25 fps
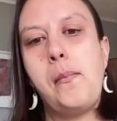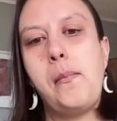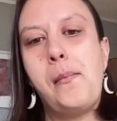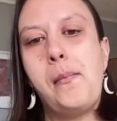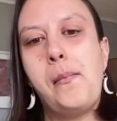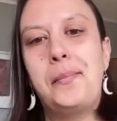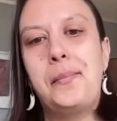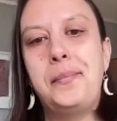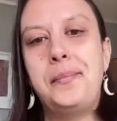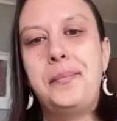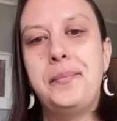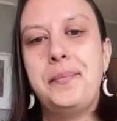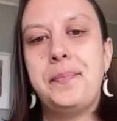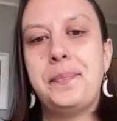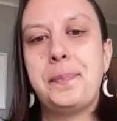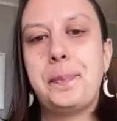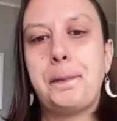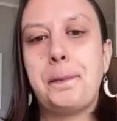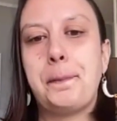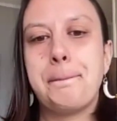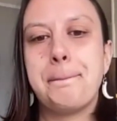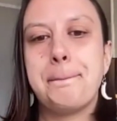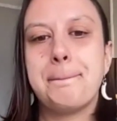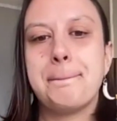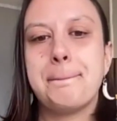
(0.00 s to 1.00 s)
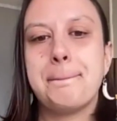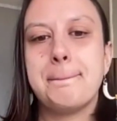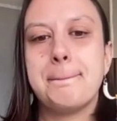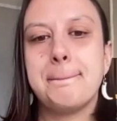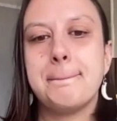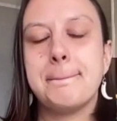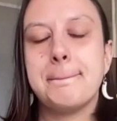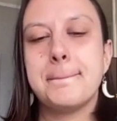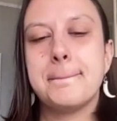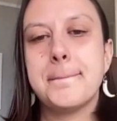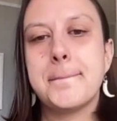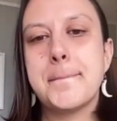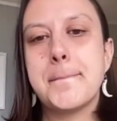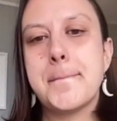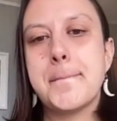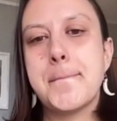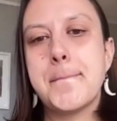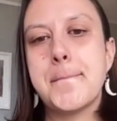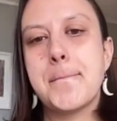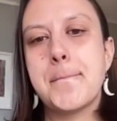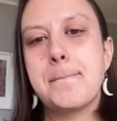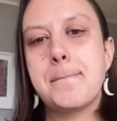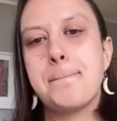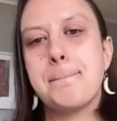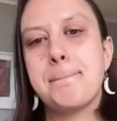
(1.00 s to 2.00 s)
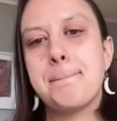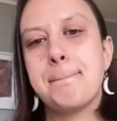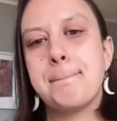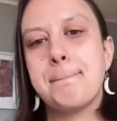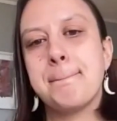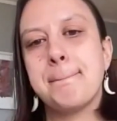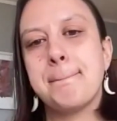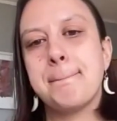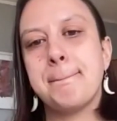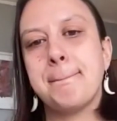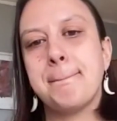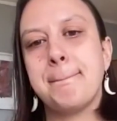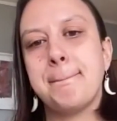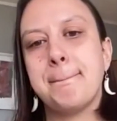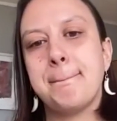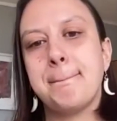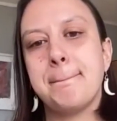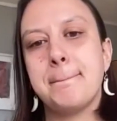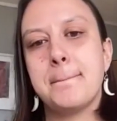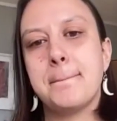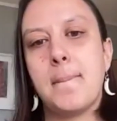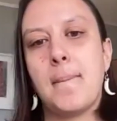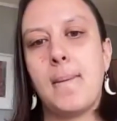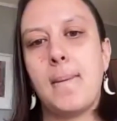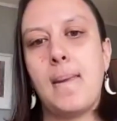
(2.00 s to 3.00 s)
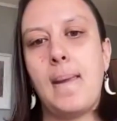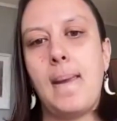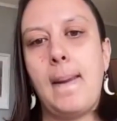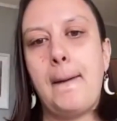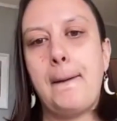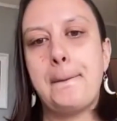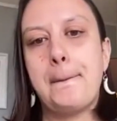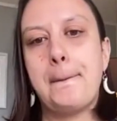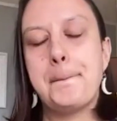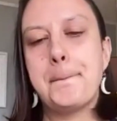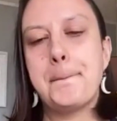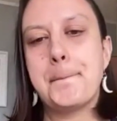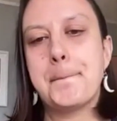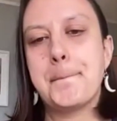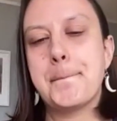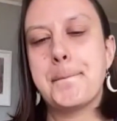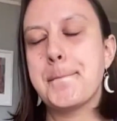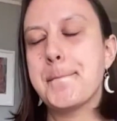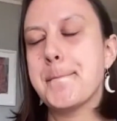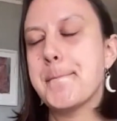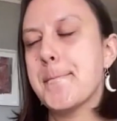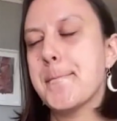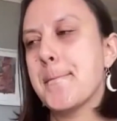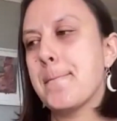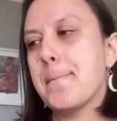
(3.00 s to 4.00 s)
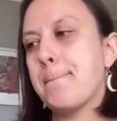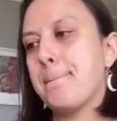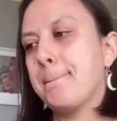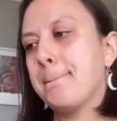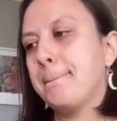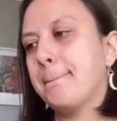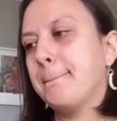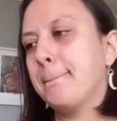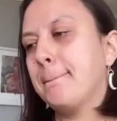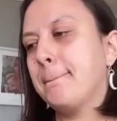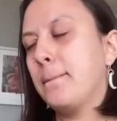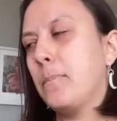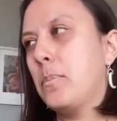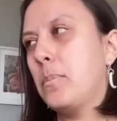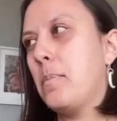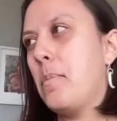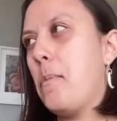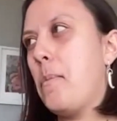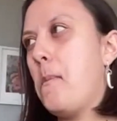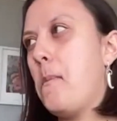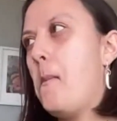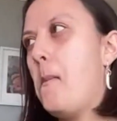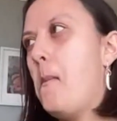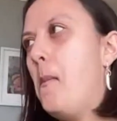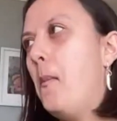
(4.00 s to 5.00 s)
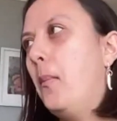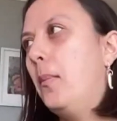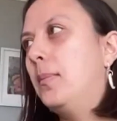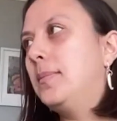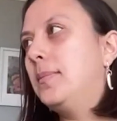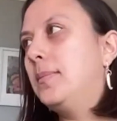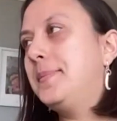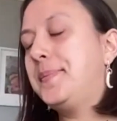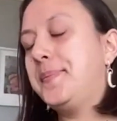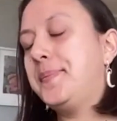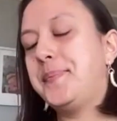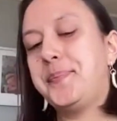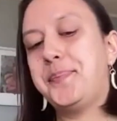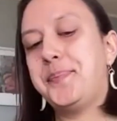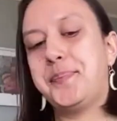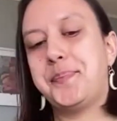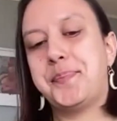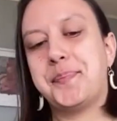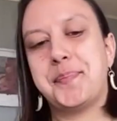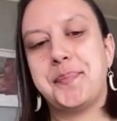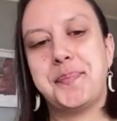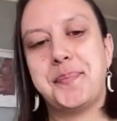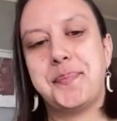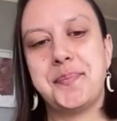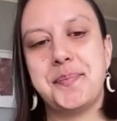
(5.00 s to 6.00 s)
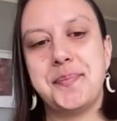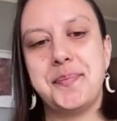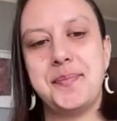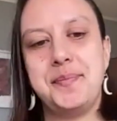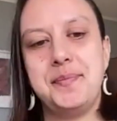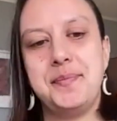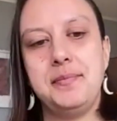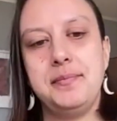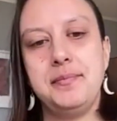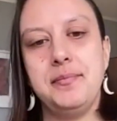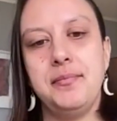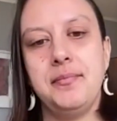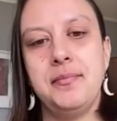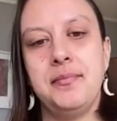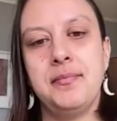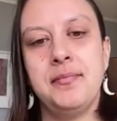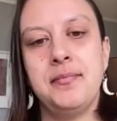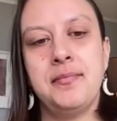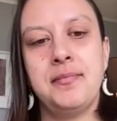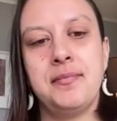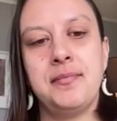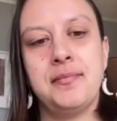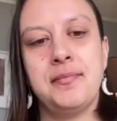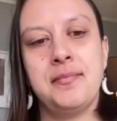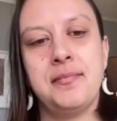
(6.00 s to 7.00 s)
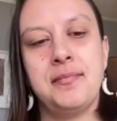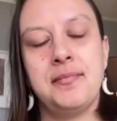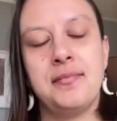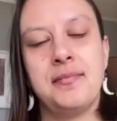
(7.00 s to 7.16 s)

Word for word: Auckland Uni in Te Kupenga Hauora Māori, the Department of Māori Health. Um, I work closely with my tuakana, Donna Cormack.